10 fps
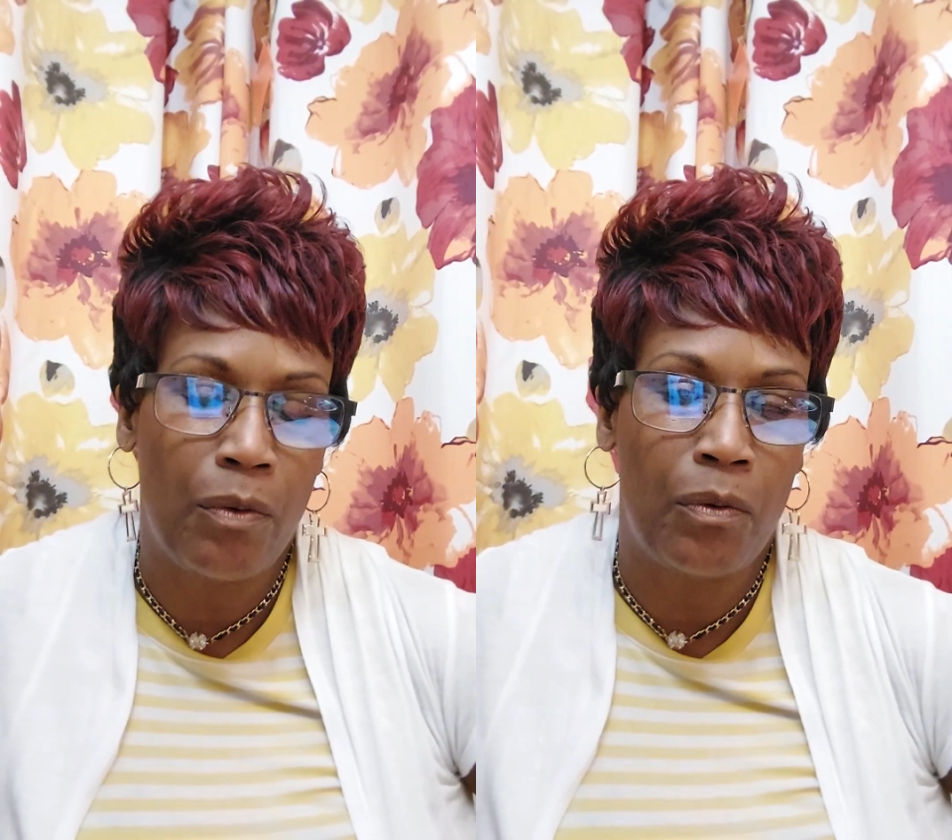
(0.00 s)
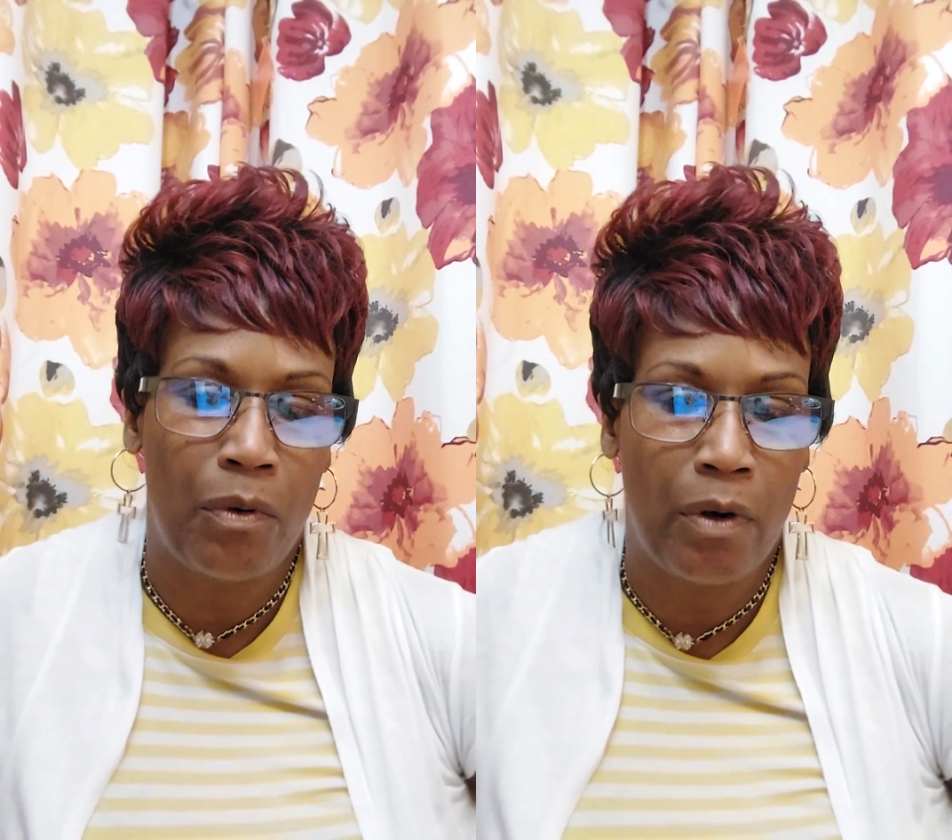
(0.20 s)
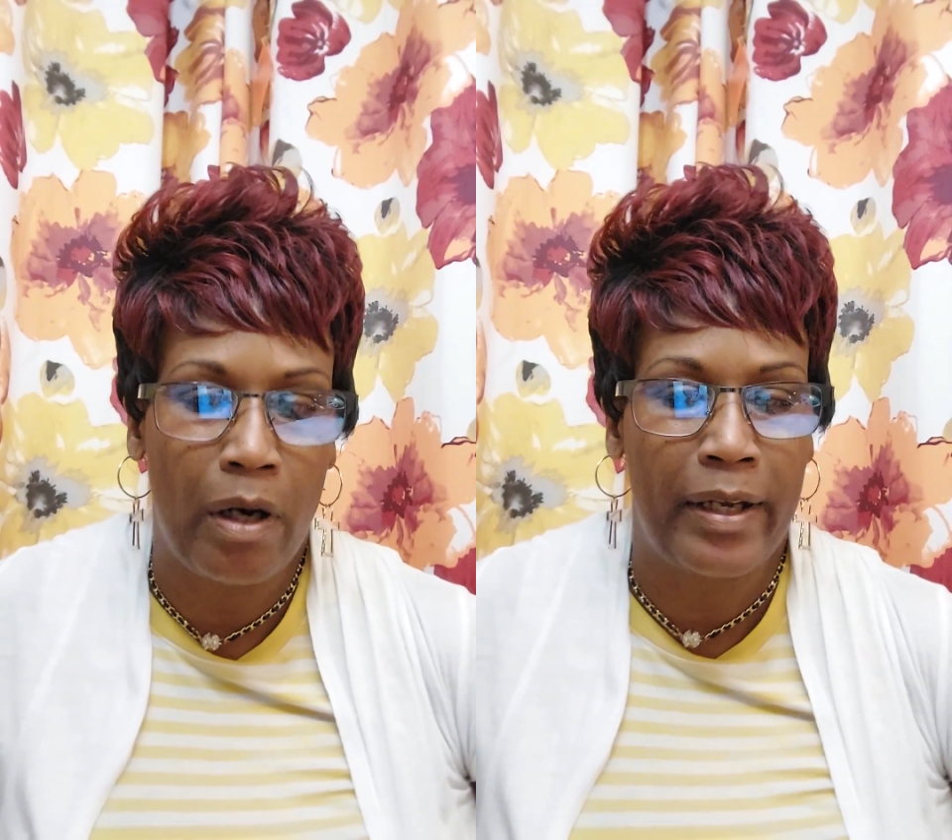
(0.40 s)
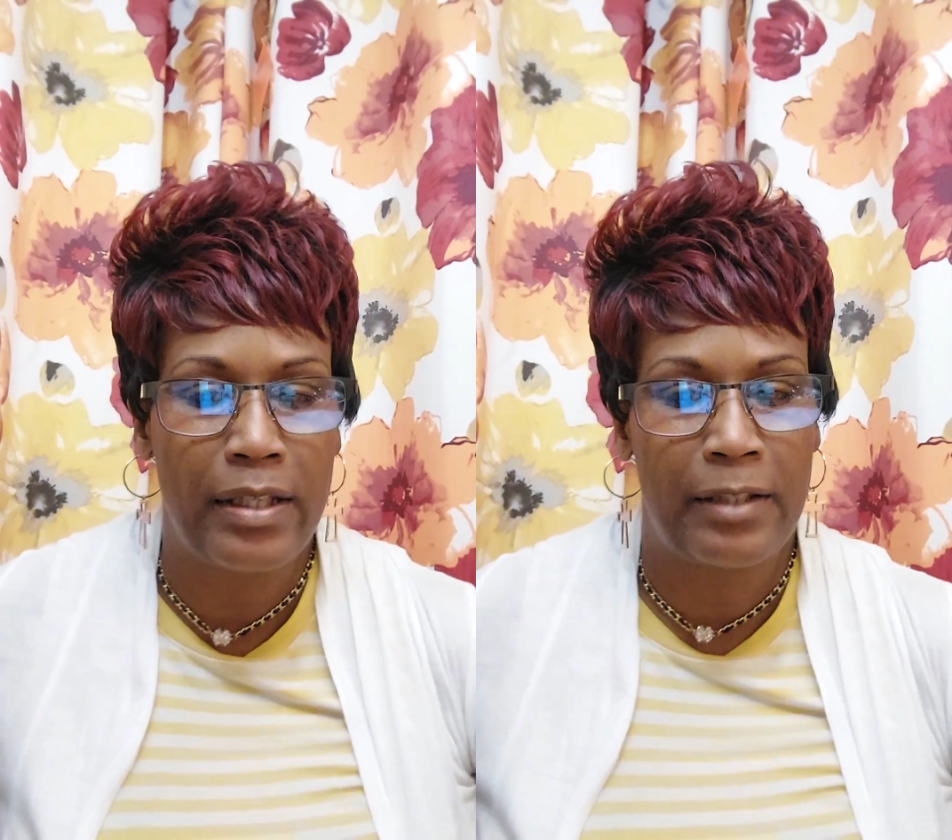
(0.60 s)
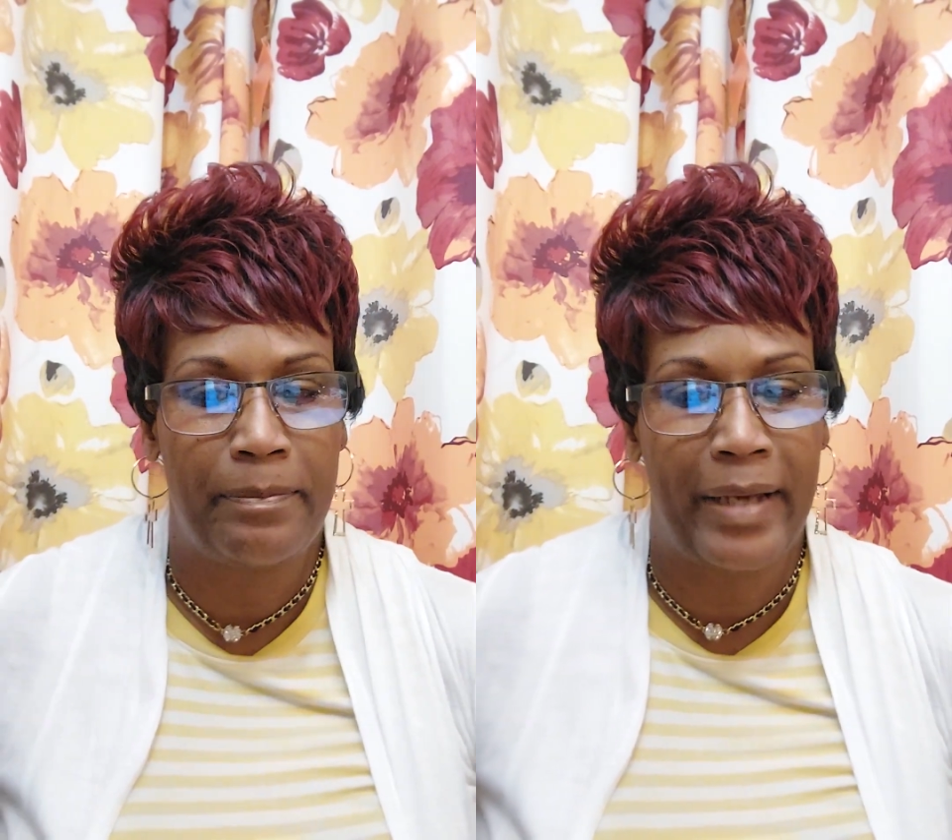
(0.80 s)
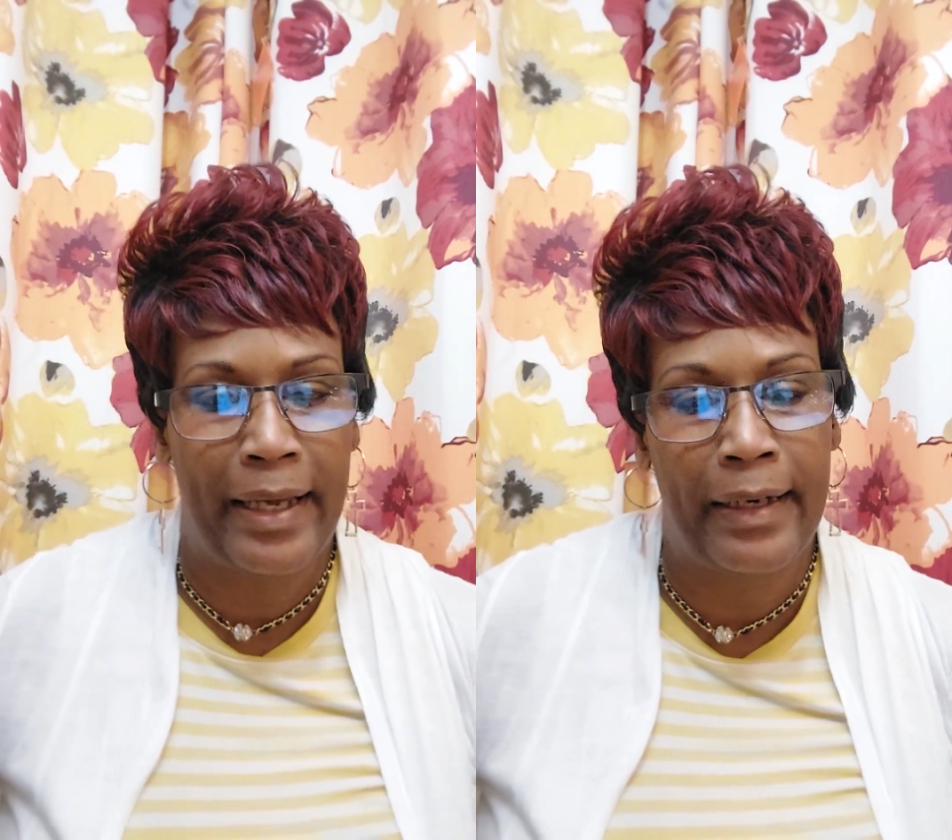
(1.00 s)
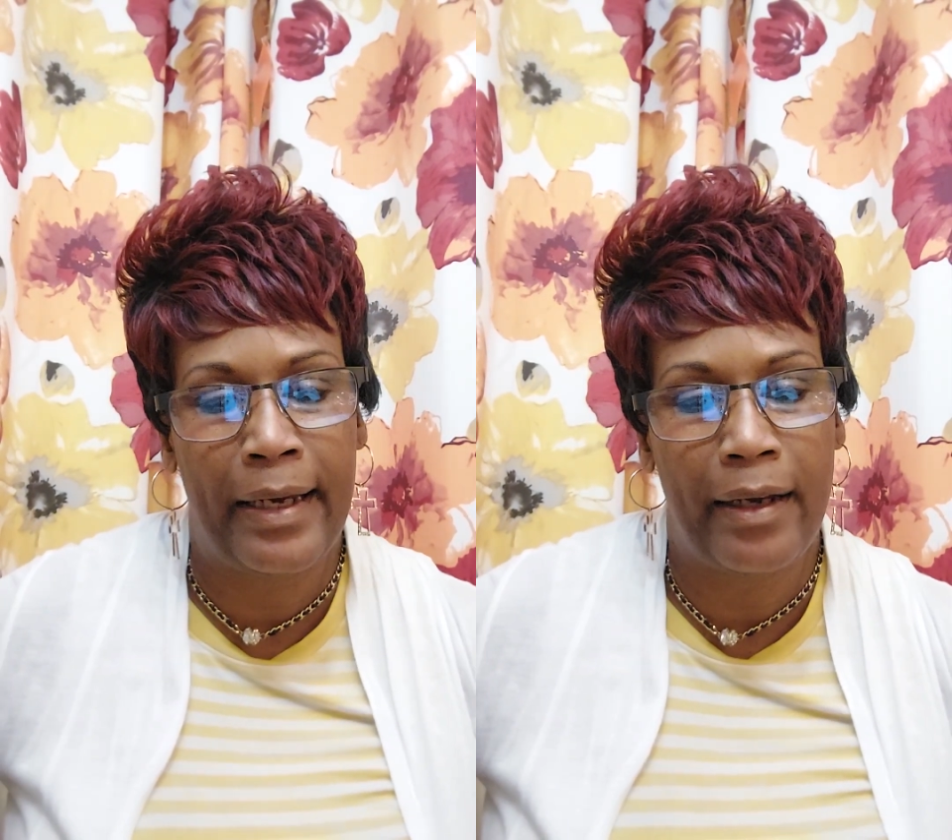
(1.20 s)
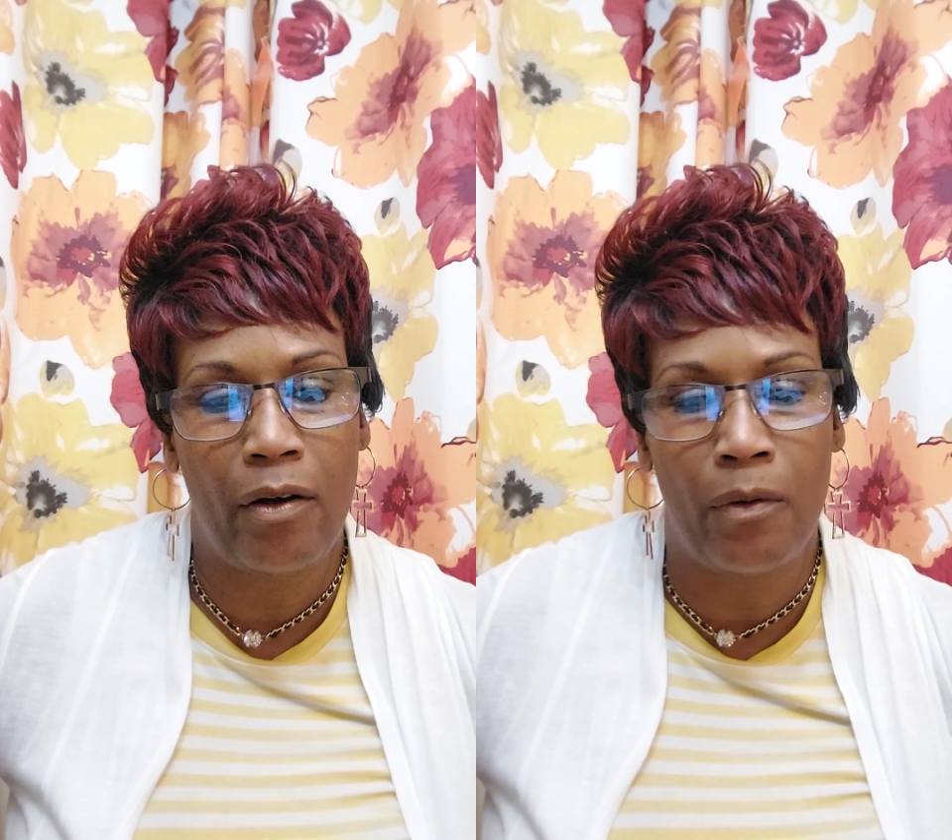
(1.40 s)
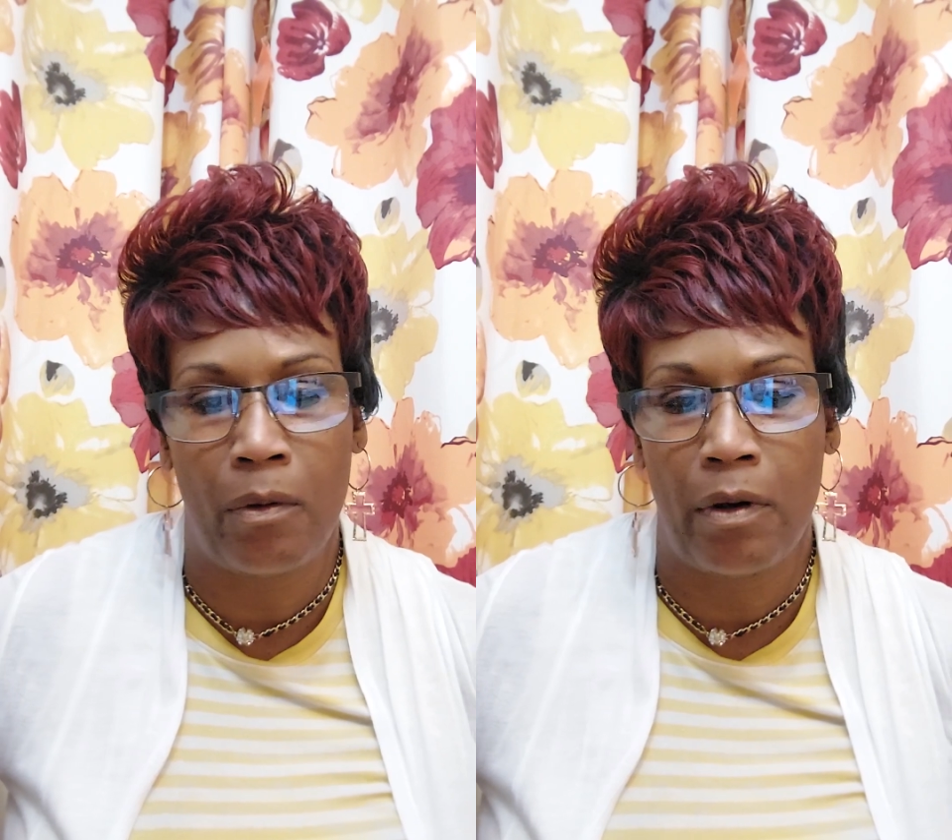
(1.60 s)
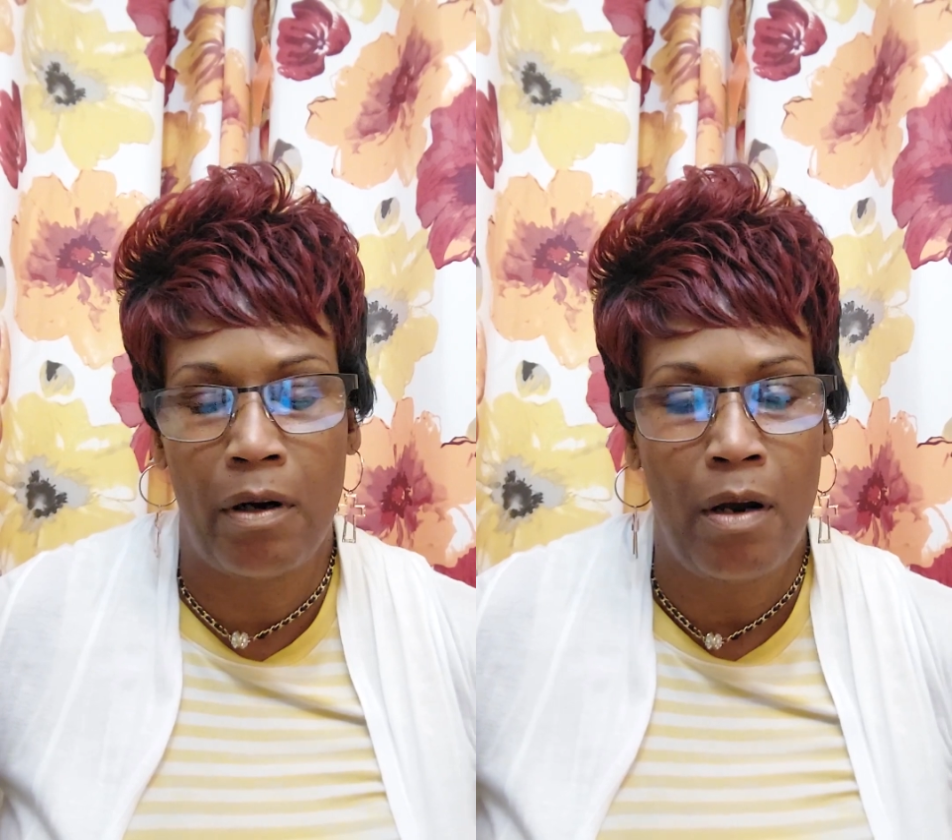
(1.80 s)
or a Hispanic
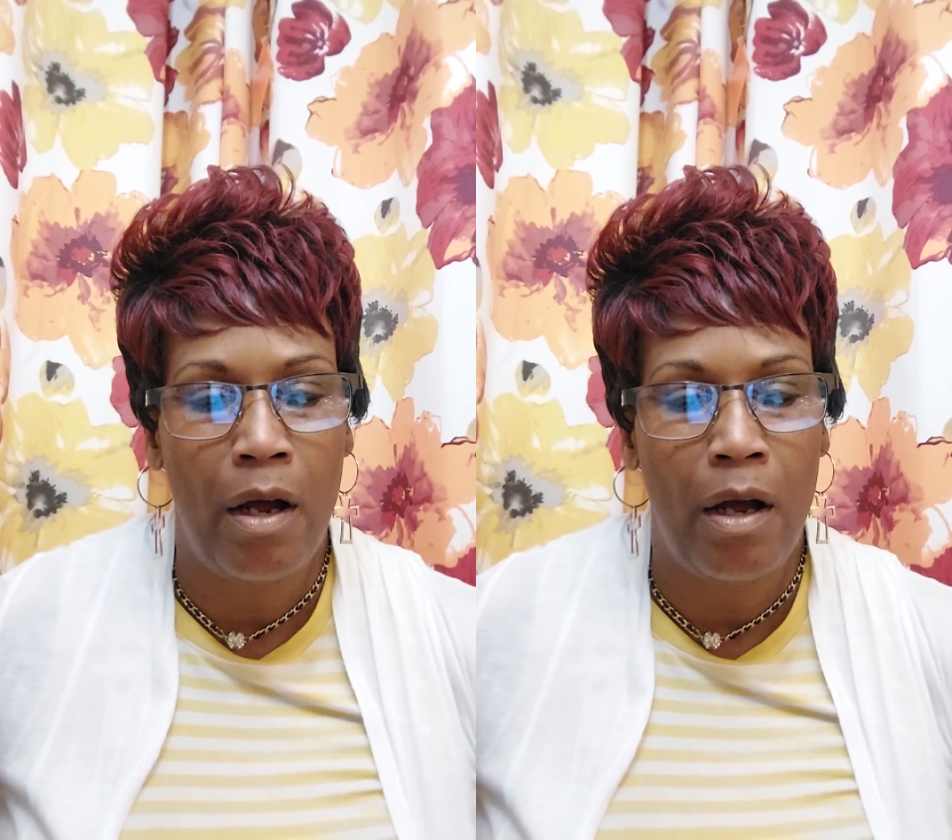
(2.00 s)
or